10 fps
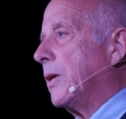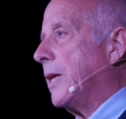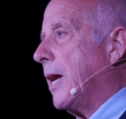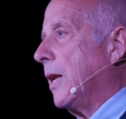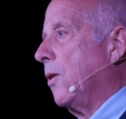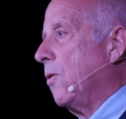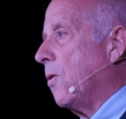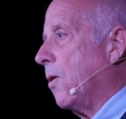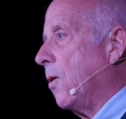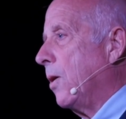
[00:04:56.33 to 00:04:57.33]
and our
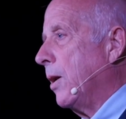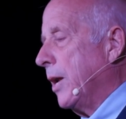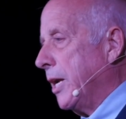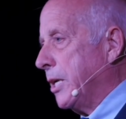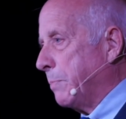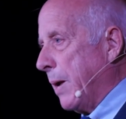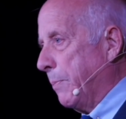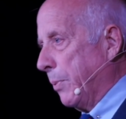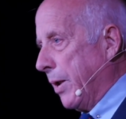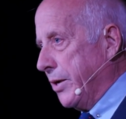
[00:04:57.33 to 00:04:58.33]
law is by
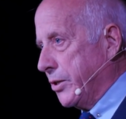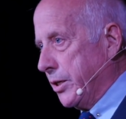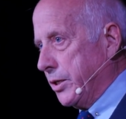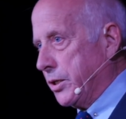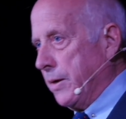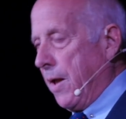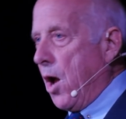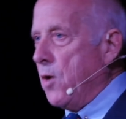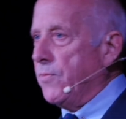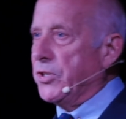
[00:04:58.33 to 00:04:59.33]
places
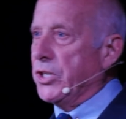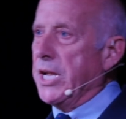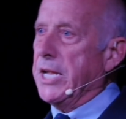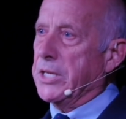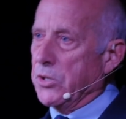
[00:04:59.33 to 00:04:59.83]
overseas,